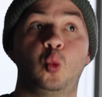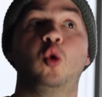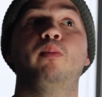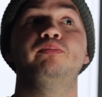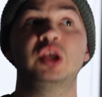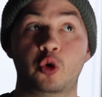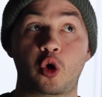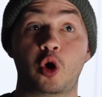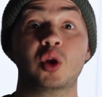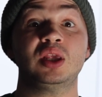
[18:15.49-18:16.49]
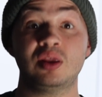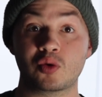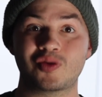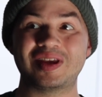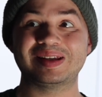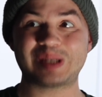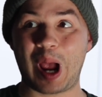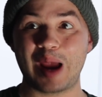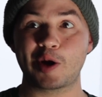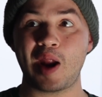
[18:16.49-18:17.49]
will mirror either the
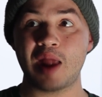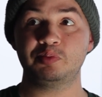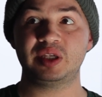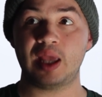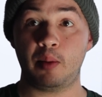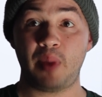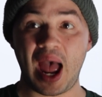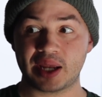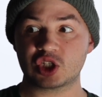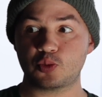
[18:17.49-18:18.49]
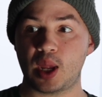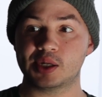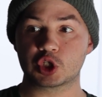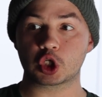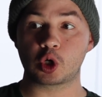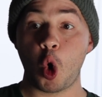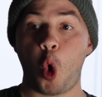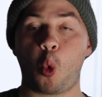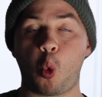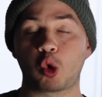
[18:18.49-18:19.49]
entire NPM package manager
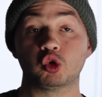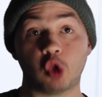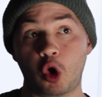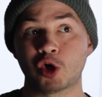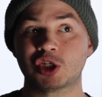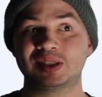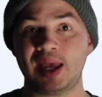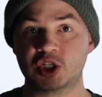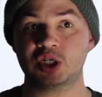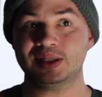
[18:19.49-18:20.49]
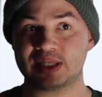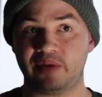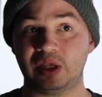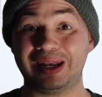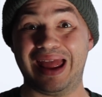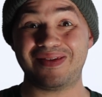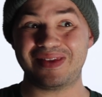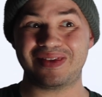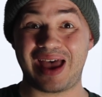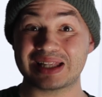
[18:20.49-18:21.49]
or large sections of it, and
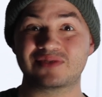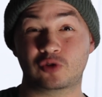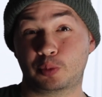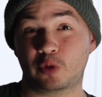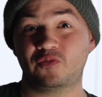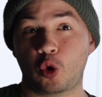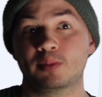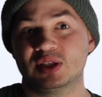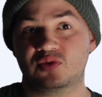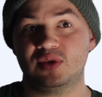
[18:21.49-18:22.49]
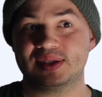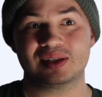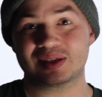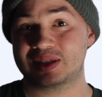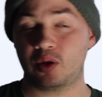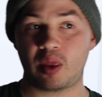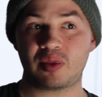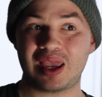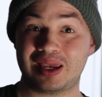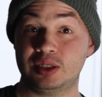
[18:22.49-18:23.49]
that's for performance reasons so that
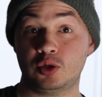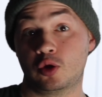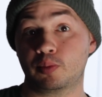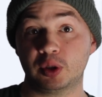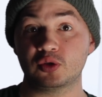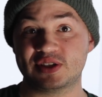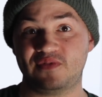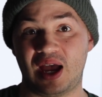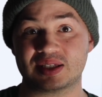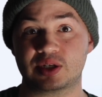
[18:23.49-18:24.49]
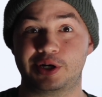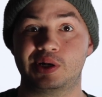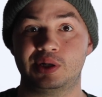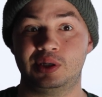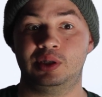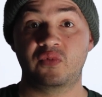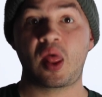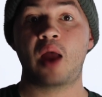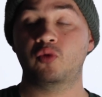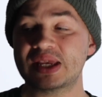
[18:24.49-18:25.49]
they can do their builds faster. For
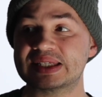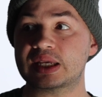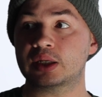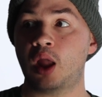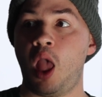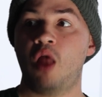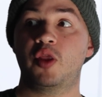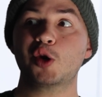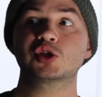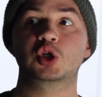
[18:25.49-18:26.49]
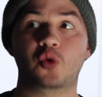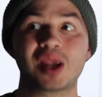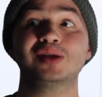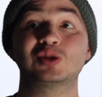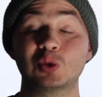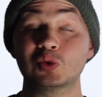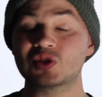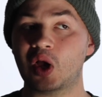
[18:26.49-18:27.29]
that reason, there's great tools